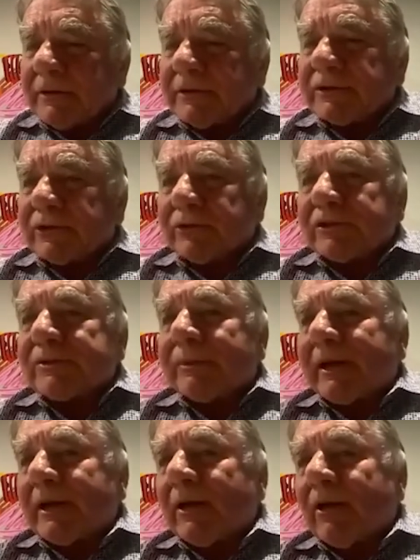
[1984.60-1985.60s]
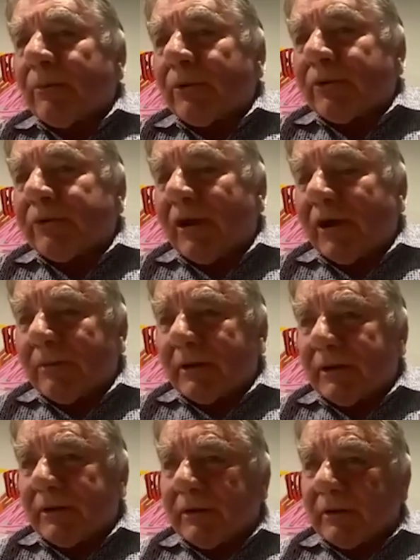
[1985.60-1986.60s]
Children spending a lot more time
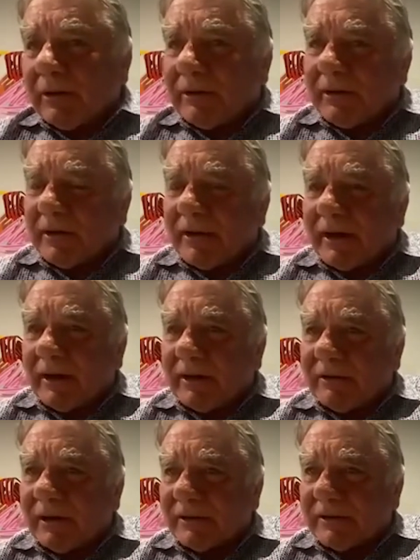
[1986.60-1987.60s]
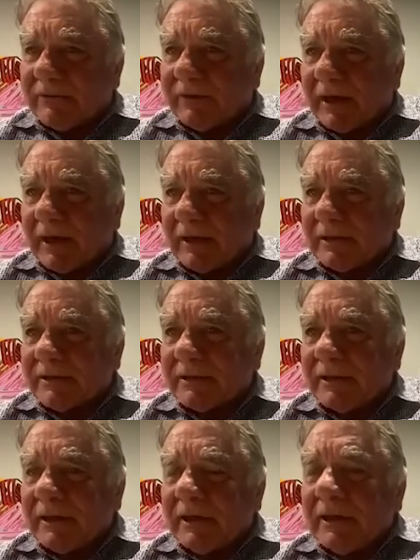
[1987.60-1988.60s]
in neonatal intensive cares.
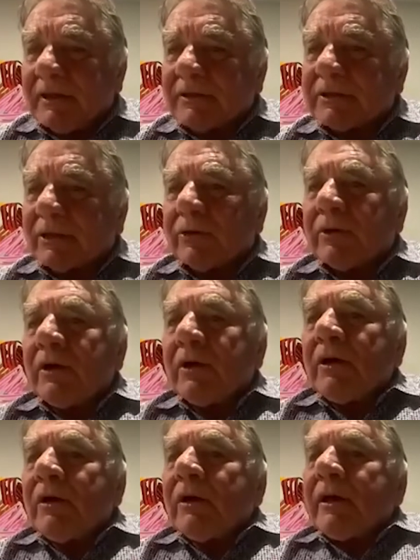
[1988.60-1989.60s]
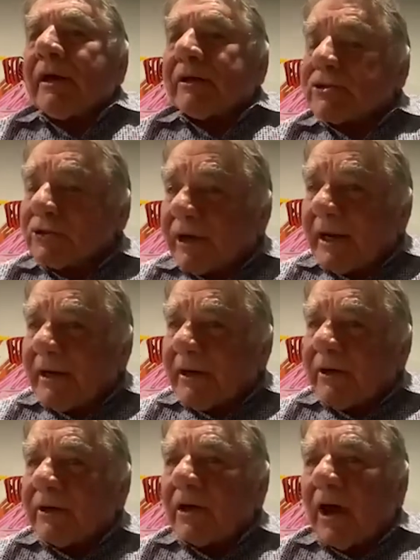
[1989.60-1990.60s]
So in
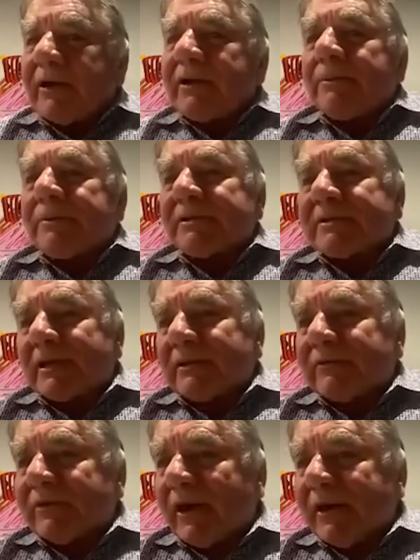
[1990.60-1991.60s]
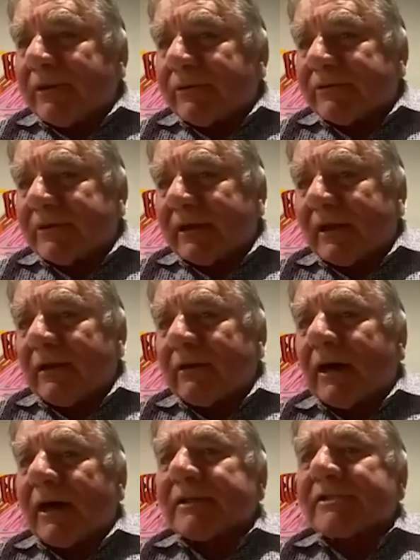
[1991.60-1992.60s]
Australia, 90% of cycles
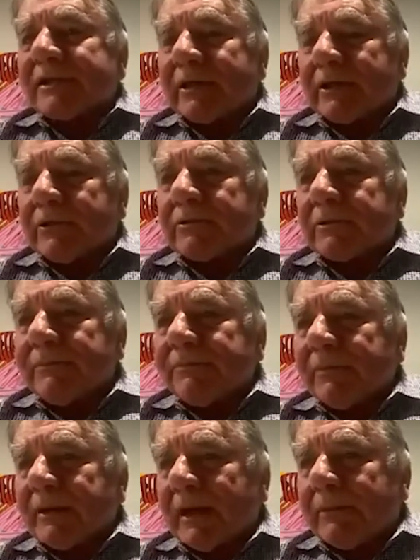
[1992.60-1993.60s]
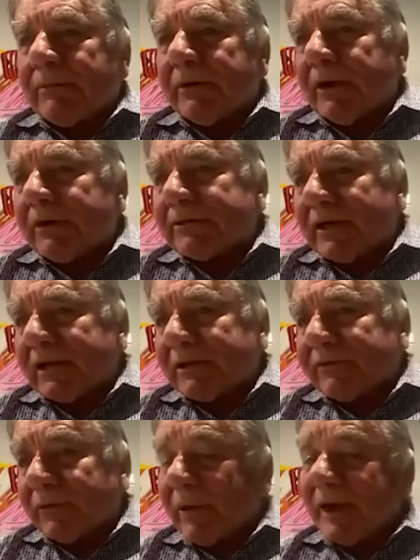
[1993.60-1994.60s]
now are single embryo
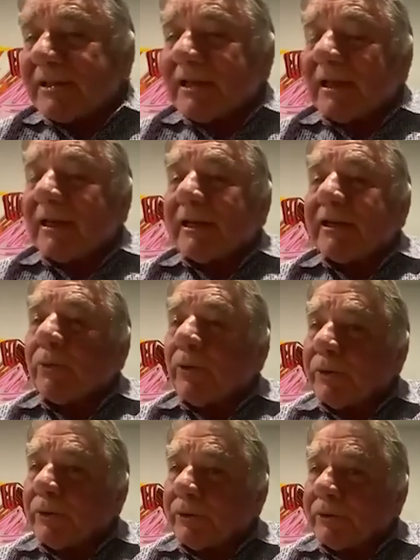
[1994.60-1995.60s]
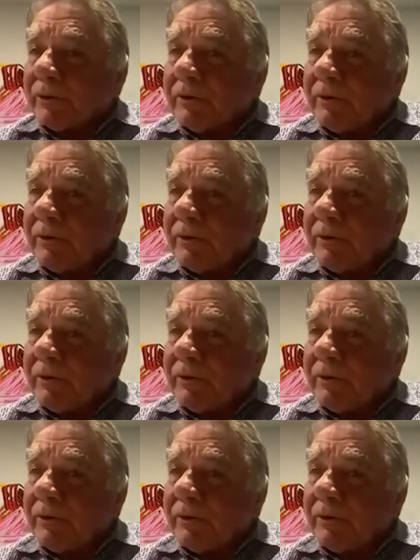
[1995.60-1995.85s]
transfer. We actually lead the world